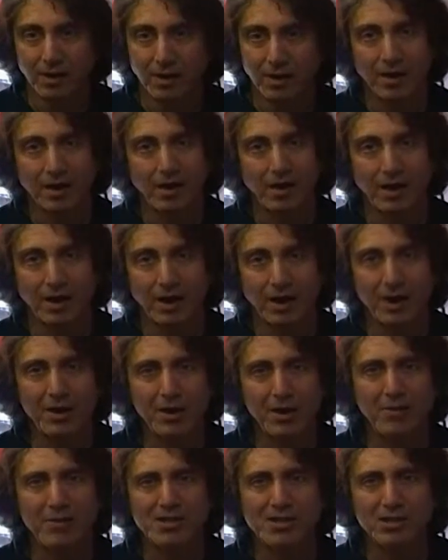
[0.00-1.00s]
Ah,
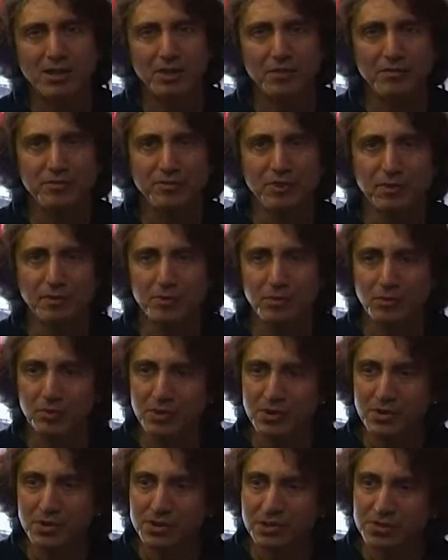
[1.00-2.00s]
I always love
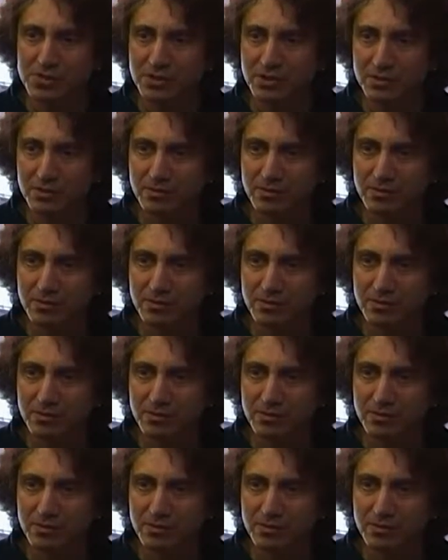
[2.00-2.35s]
tumbleweeds.